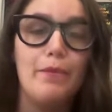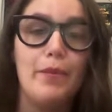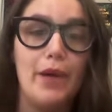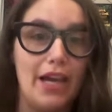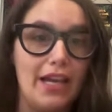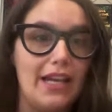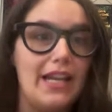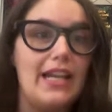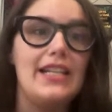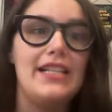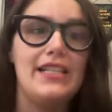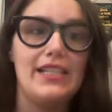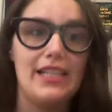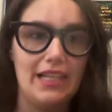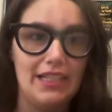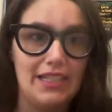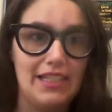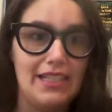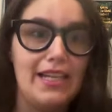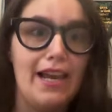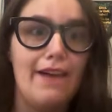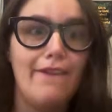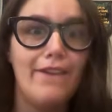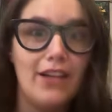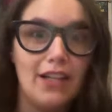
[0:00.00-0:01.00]
but it's
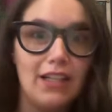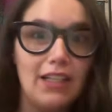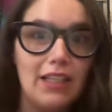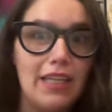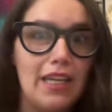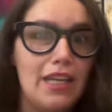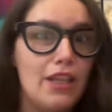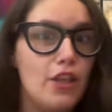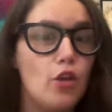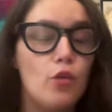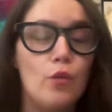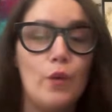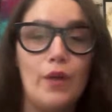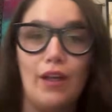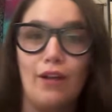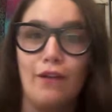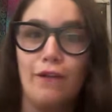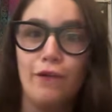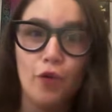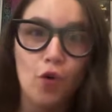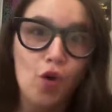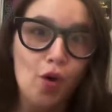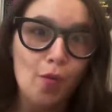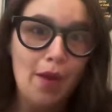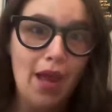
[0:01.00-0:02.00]
definitely the real
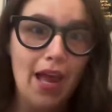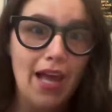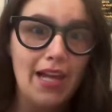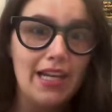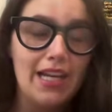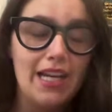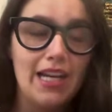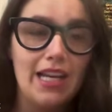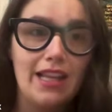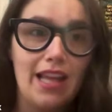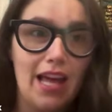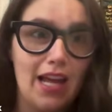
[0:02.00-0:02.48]
formatting